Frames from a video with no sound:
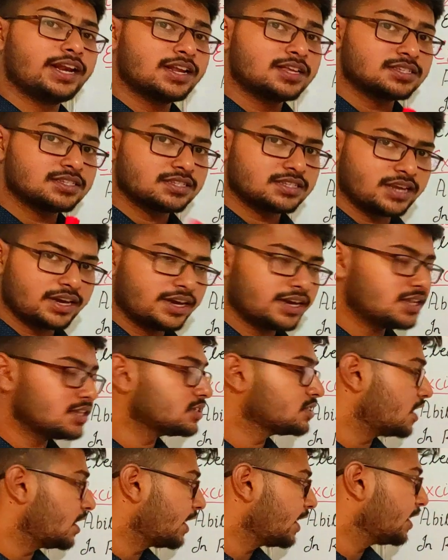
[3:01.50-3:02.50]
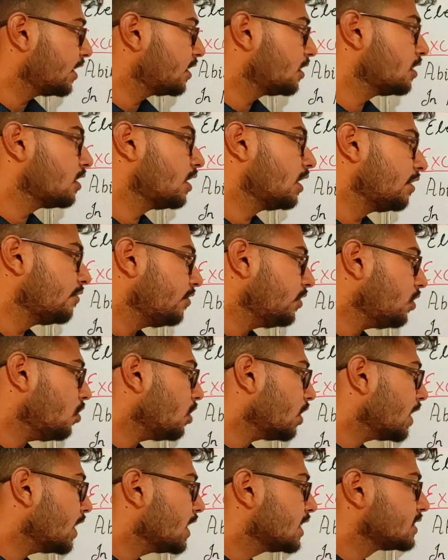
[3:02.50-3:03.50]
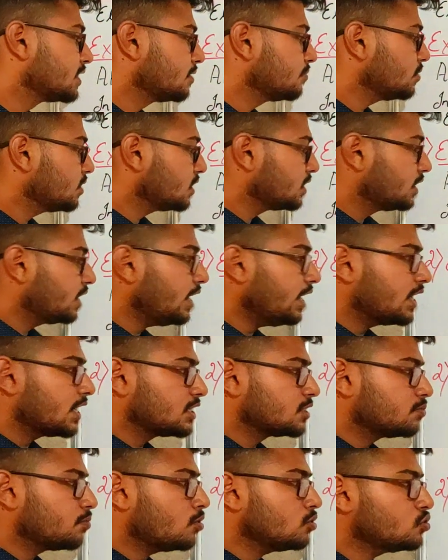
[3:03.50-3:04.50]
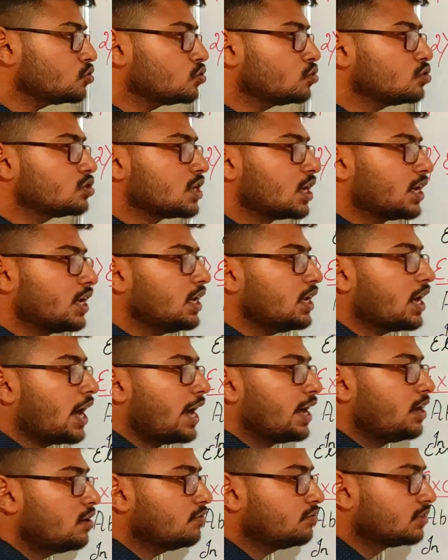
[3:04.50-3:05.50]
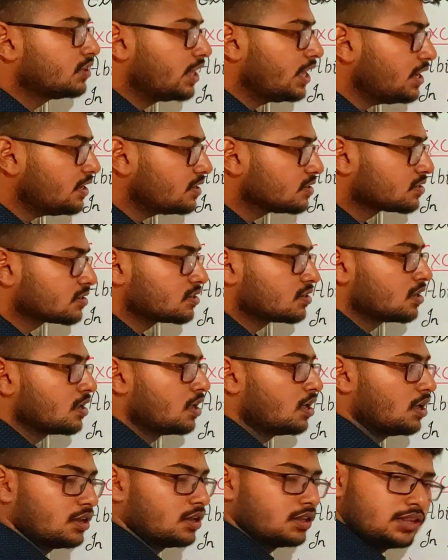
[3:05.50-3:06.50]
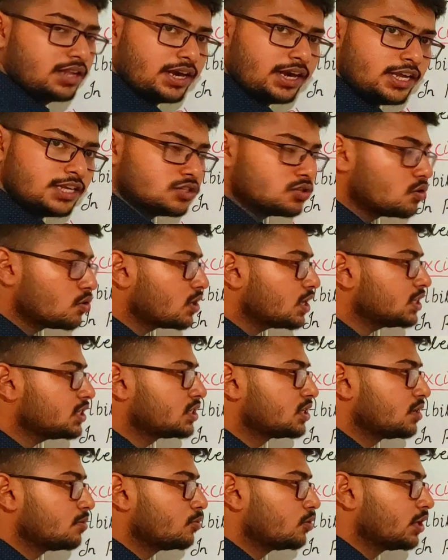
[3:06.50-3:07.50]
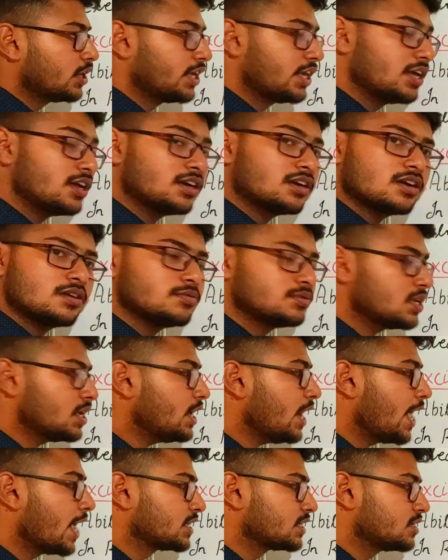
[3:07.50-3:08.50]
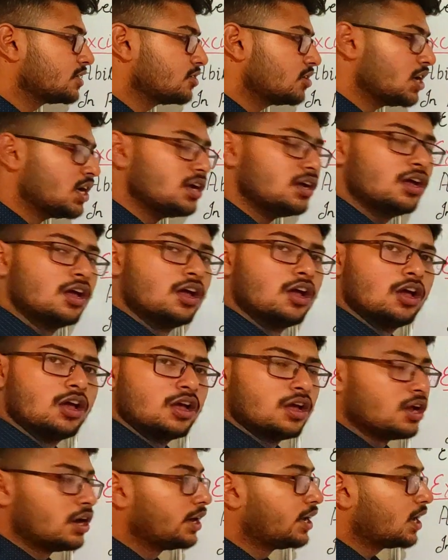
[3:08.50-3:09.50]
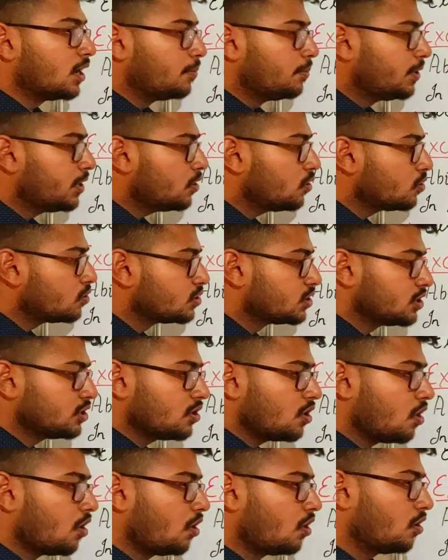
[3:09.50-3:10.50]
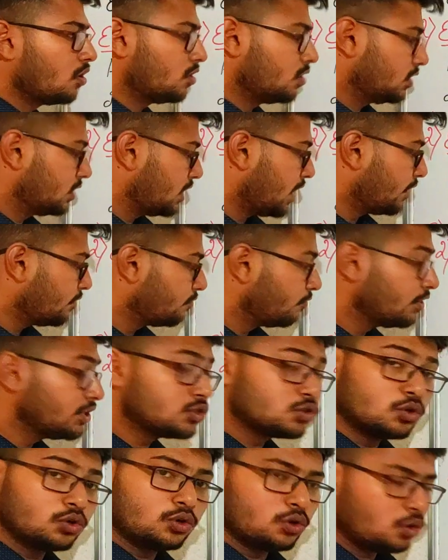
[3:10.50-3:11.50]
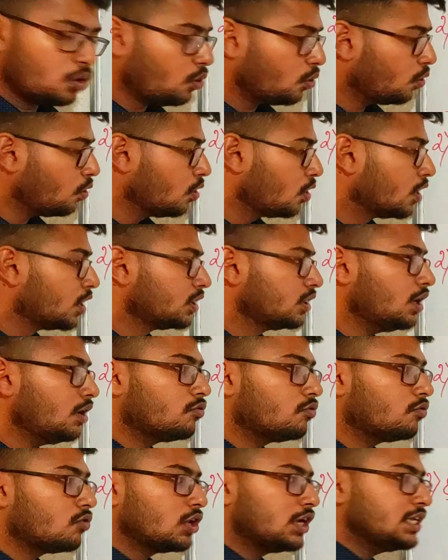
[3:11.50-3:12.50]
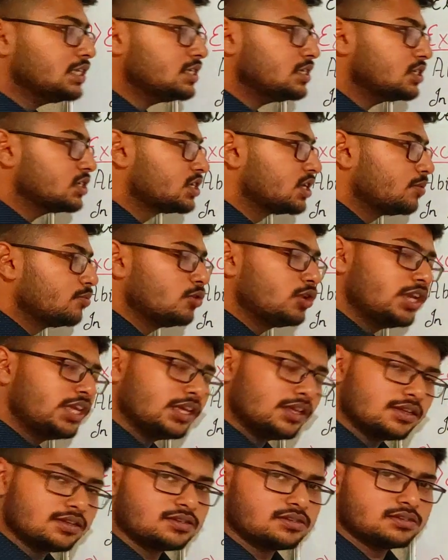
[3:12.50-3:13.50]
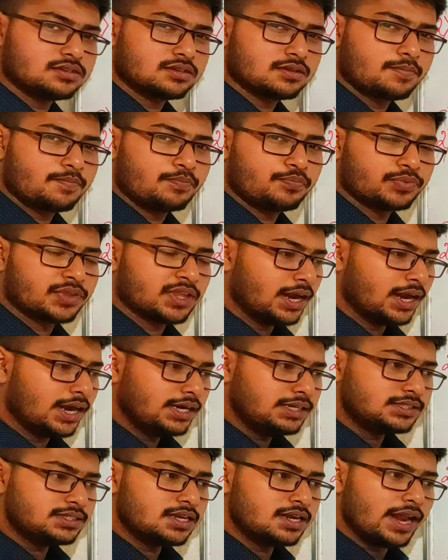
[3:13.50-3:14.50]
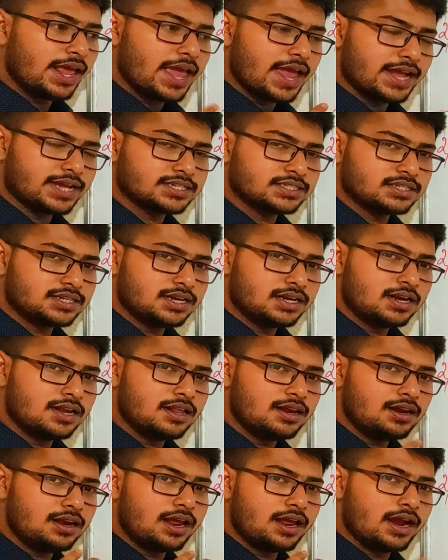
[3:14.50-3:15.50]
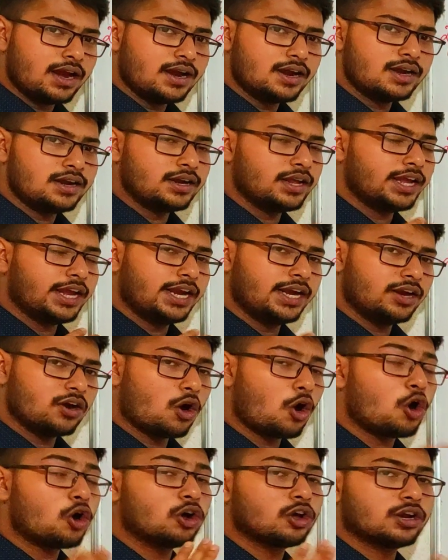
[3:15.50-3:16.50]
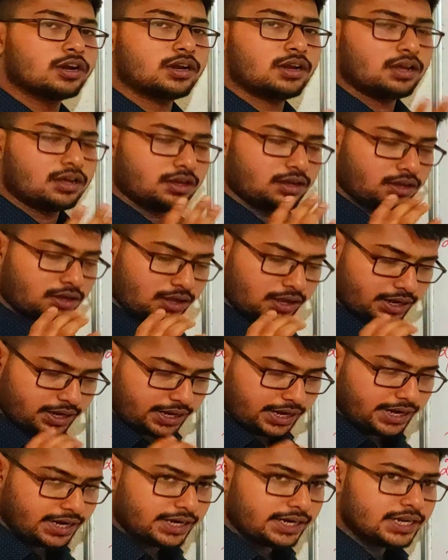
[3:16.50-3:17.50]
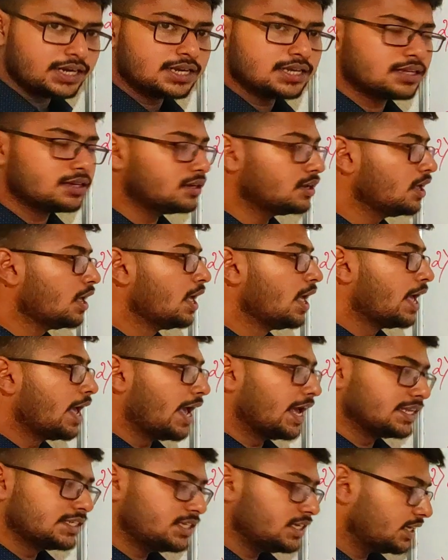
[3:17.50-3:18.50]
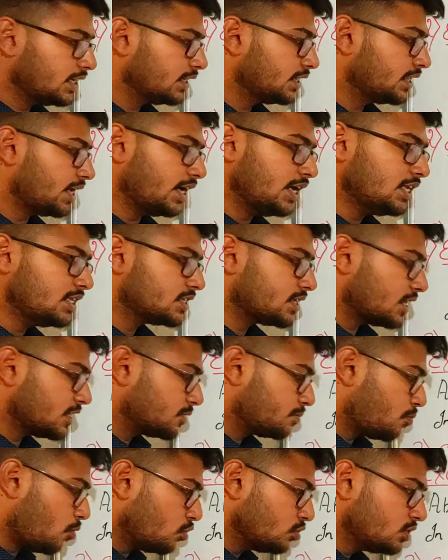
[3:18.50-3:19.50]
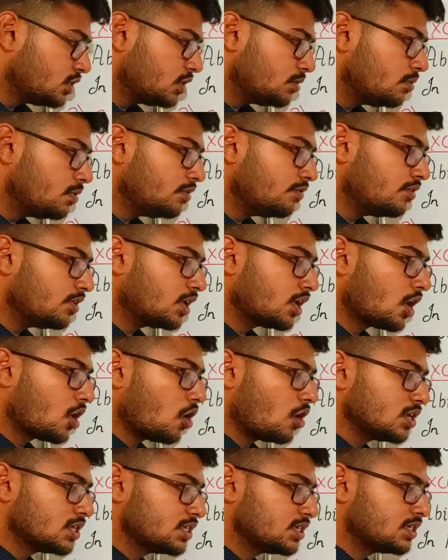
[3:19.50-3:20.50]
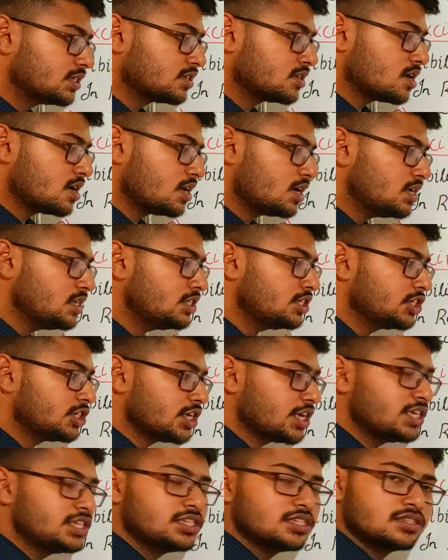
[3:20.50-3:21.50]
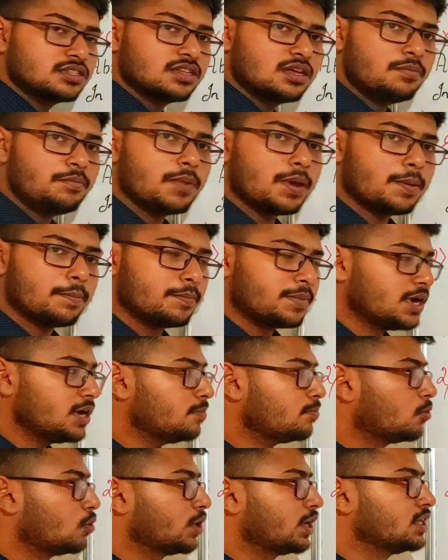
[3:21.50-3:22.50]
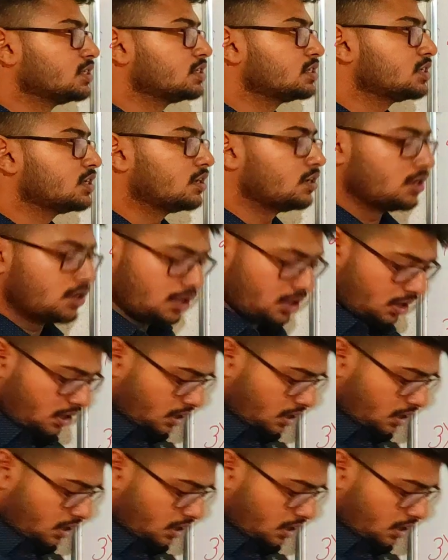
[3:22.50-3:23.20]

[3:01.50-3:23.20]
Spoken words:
in a certain living organisms, they respond to certain kind of things that is known as stimuli. Here comes an extra terminology, or that we should know that what is a stimuli is. It's an external and or an internal agent that is responsible for causing certain change in the membrane potential.